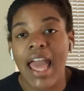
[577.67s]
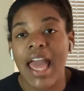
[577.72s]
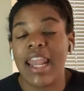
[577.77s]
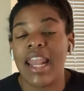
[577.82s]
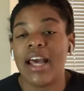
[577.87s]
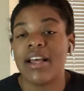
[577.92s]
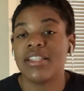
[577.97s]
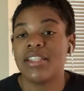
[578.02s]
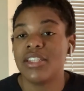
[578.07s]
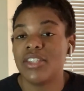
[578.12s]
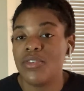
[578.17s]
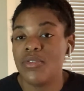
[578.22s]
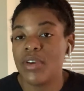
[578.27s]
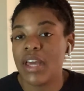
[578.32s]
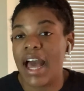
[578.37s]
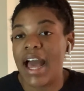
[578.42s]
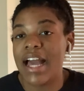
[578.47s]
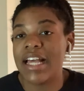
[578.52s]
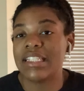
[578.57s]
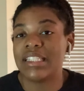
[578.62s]
And I'll see you
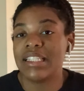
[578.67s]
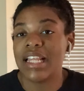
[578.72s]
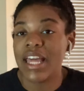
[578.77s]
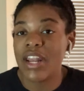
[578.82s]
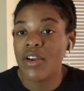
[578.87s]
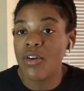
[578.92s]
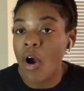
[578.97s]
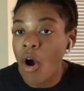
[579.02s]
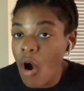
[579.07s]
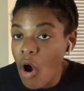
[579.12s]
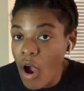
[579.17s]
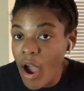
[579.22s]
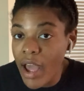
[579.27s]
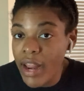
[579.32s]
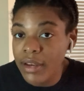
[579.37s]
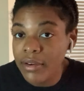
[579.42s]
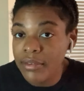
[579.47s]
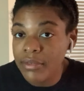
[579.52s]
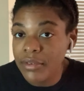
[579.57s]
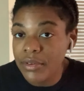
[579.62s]
guys later
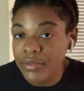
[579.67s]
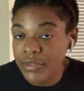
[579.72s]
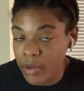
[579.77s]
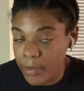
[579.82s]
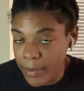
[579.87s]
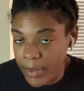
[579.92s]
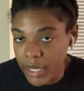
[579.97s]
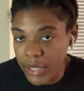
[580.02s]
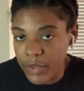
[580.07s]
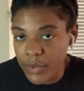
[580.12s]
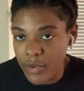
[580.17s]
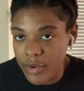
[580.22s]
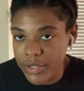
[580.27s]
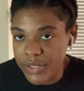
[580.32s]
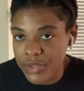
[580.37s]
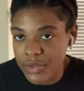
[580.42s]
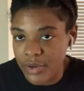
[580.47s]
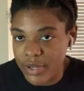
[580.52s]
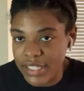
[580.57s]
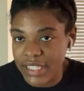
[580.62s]
on for American Horror
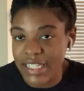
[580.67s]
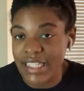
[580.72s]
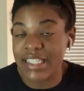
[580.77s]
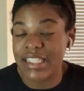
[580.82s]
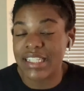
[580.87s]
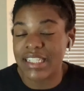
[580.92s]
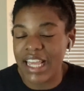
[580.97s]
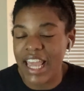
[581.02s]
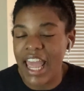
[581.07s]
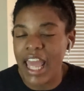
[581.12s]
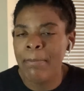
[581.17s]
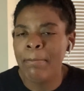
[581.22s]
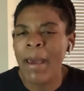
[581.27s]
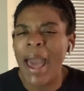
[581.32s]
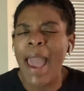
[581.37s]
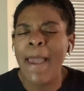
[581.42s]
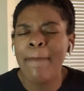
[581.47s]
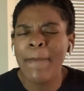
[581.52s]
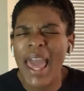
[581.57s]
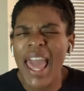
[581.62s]
Story Season 10,
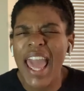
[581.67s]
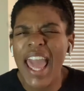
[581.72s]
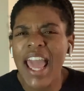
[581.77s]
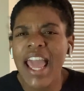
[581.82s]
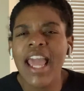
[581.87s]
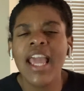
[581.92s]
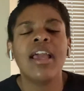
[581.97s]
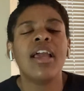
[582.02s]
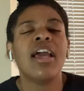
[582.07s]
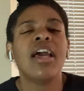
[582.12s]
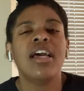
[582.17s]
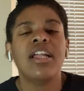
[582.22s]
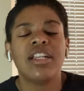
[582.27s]
baby!